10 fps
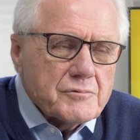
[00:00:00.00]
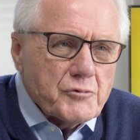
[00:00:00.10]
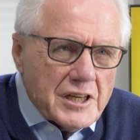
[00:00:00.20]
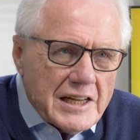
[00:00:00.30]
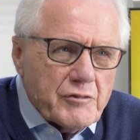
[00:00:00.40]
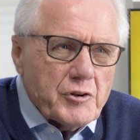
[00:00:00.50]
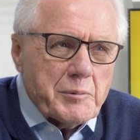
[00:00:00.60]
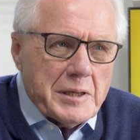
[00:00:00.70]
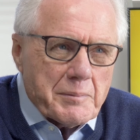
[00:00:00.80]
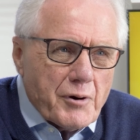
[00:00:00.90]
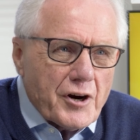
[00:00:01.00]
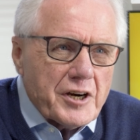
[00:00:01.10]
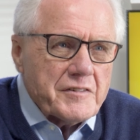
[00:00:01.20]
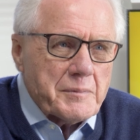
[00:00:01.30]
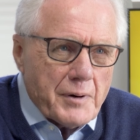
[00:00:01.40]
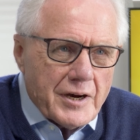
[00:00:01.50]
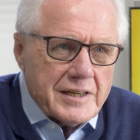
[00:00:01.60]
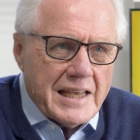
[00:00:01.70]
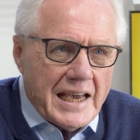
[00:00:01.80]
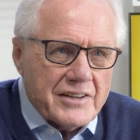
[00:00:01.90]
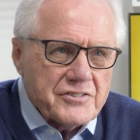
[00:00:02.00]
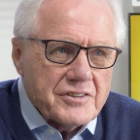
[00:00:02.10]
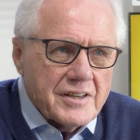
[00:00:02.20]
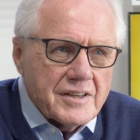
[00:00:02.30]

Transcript: We'd love you to be a part of the podcast